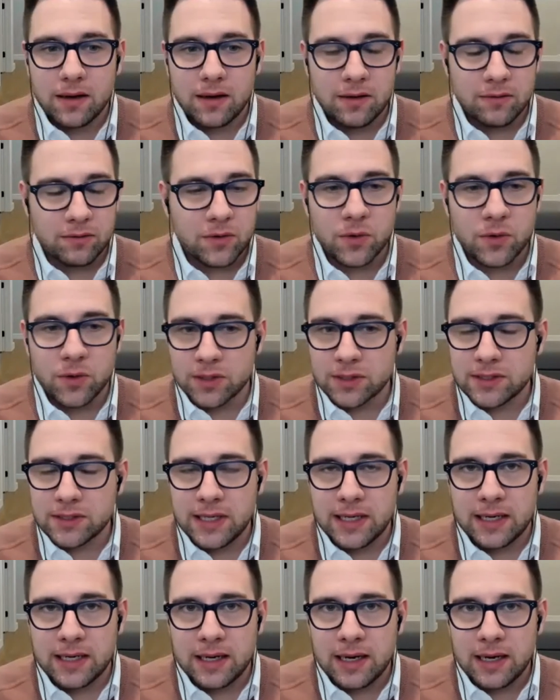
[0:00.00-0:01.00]
Of course.
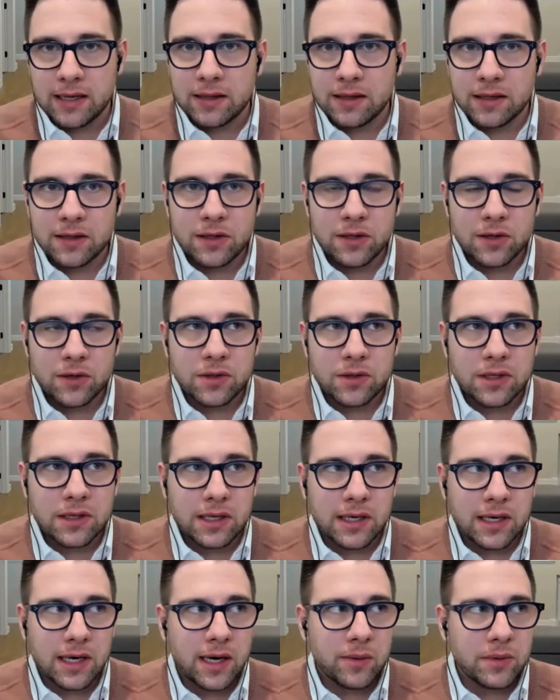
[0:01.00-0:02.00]
And I think the only
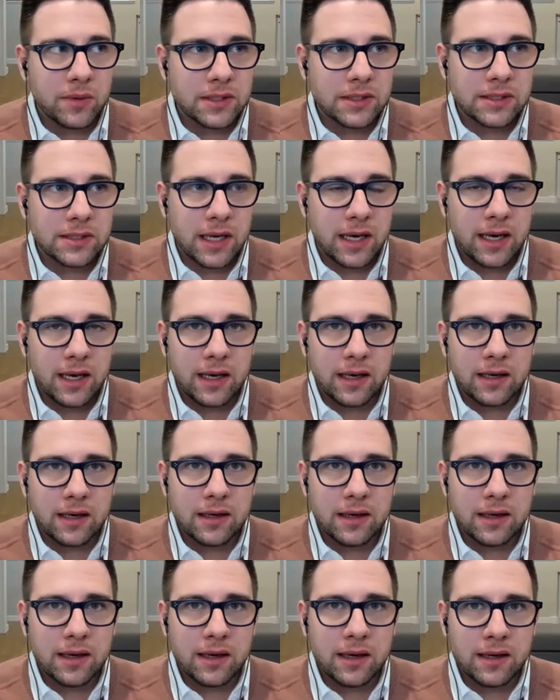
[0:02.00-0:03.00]
thing I would say,
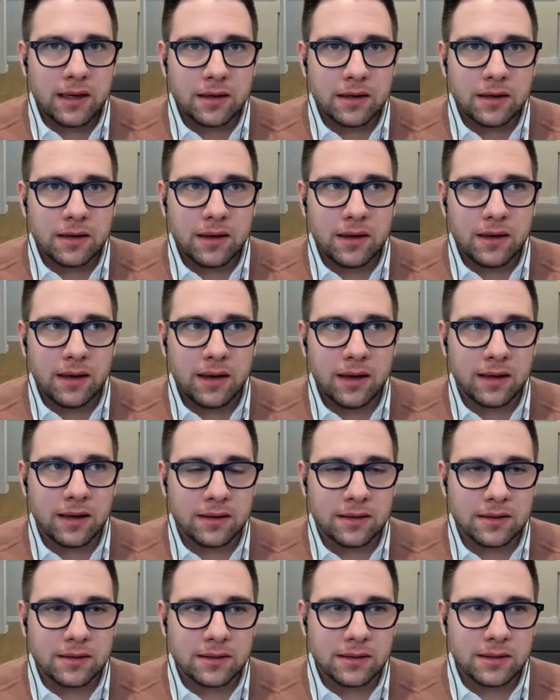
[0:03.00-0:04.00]
and,
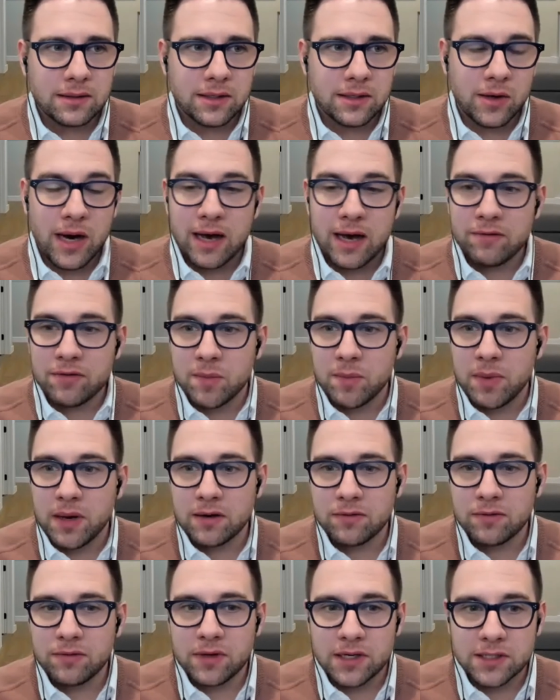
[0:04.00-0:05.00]
and, you know, I have the
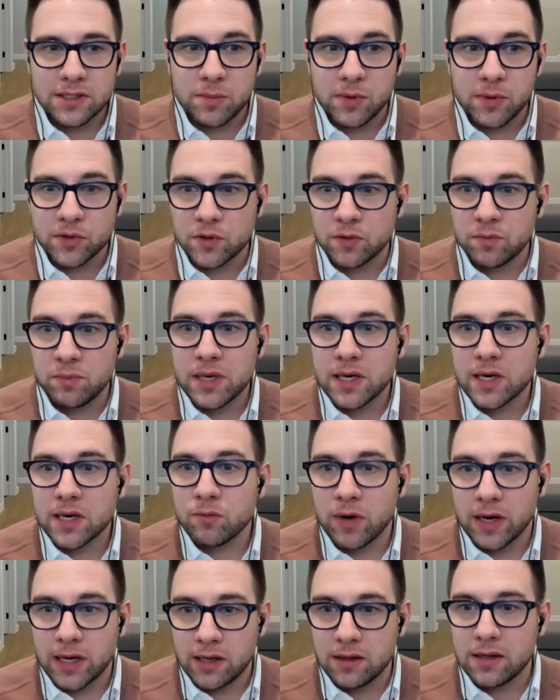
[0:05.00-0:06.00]
benefit, I suppose, of being a
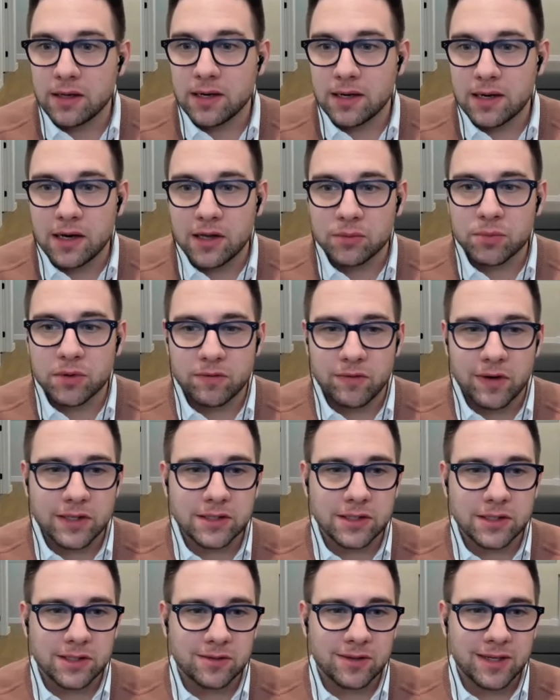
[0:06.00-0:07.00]
regulated health
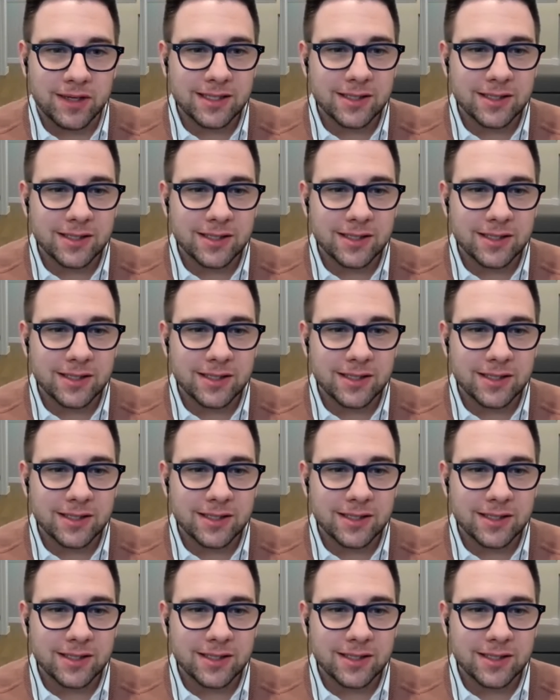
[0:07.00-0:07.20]
professional, right?